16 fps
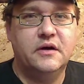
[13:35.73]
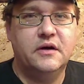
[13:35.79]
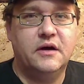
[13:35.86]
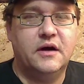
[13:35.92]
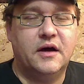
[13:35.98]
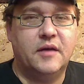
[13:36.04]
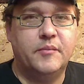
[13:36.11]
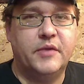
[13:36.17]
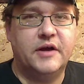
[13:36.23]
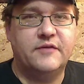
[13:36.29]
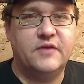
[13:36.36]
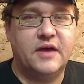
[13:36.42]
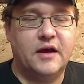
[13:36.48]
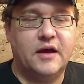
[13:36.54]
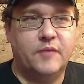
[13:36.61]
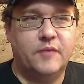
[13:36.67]
But if
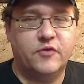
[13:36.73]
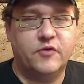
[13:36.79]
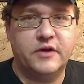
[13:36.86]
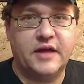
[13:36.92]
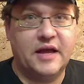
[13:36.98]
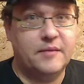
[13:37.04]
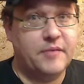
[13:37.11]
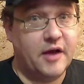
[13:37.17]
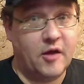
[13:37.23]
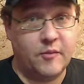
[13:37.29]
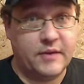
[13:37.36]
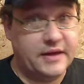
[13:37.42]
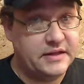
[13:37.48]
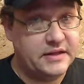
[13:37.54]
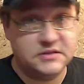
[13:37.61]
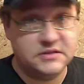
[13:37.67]
you're up for a game, by all
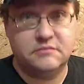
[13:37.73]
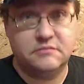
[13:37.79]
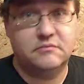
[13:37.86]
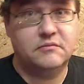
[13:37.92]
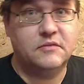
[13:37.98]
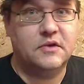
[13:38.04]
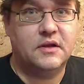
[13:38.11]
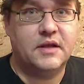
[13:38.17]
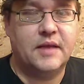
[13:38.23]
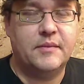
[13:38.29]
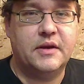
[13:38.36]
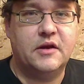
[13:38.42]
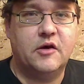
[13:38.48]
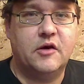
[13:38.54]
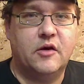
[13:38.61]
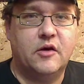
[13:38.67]
means, let me
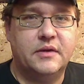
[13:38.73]
know.